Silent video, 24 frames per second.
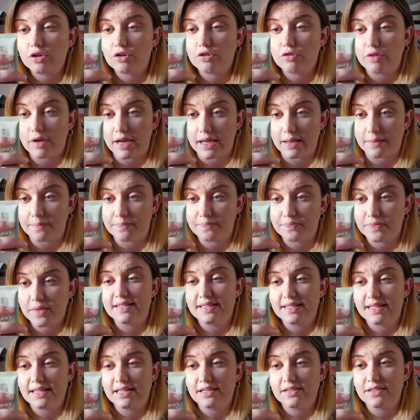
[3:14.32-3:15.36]
cream
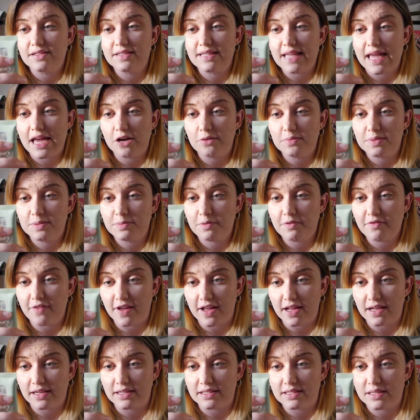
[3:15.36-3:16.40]
conceals, helps
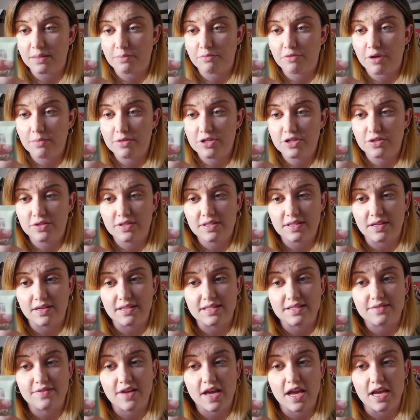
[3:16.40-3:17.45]
prevent premature
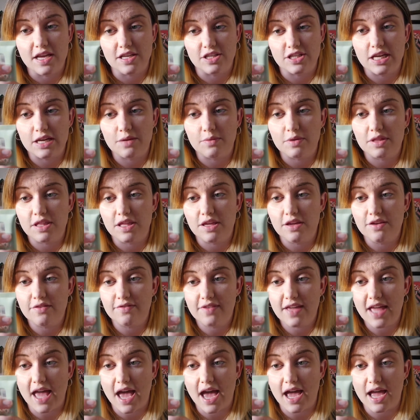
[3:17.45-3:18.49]
signs of aging with
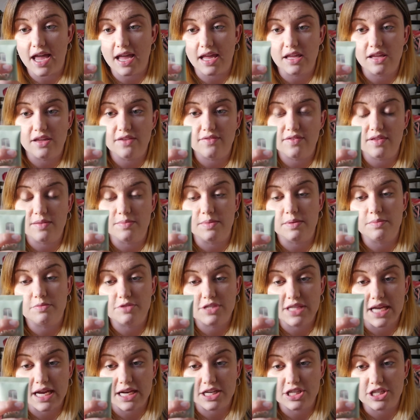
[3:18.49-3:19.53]
UVA UVB
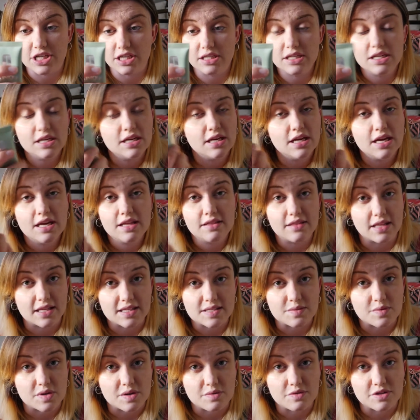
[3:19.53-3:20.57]
protection.
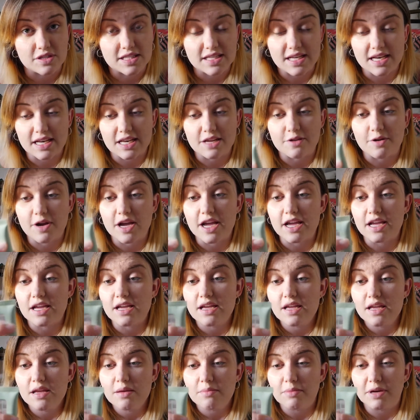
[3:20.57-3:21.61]
That's what I wanted
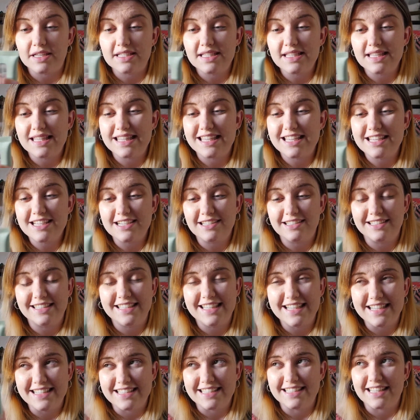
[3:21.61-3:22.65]
anyway, but I didn't think I
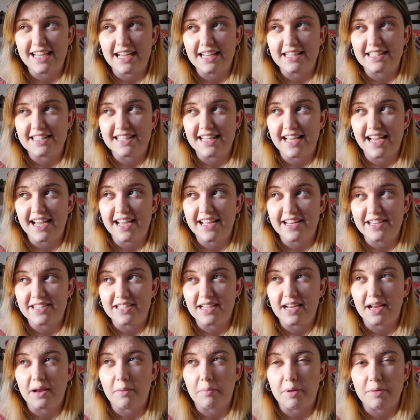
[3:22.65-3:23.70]
needed
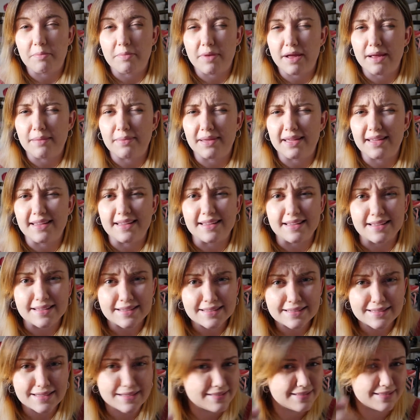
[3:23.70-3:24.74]
anti-aging. But maybe,
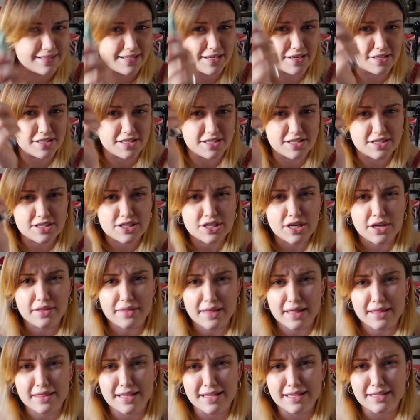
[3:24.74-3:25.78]
I don't know, do you
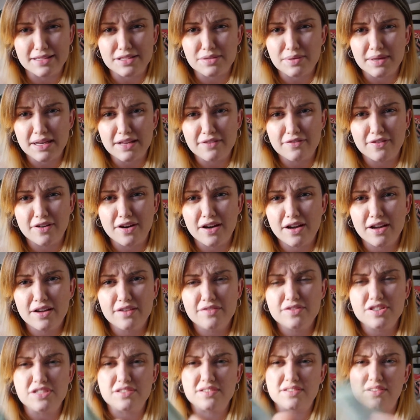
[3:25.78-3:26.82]
start that thing at
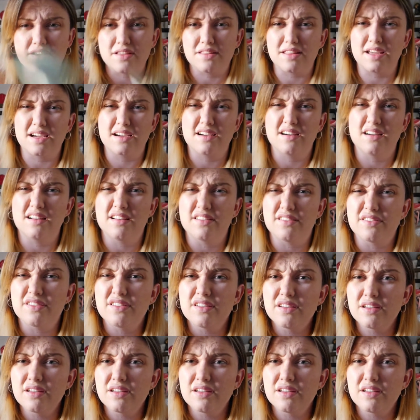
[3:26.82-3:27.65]
25? Do you start that kind of